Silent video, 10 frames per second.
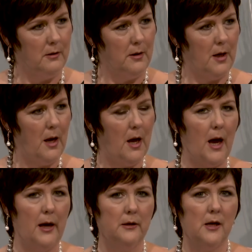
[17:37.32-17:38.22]
Yeah,
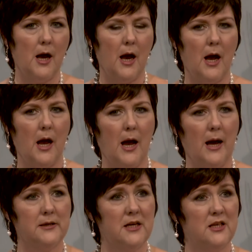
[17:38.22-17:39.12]
and
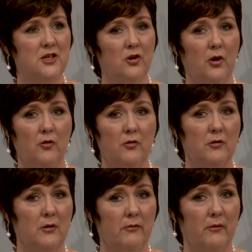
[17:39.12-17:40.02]
I don't
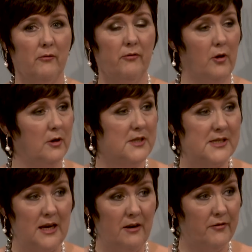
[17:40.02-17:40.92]

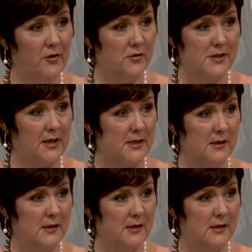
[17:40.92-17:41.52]
volunteer for those things.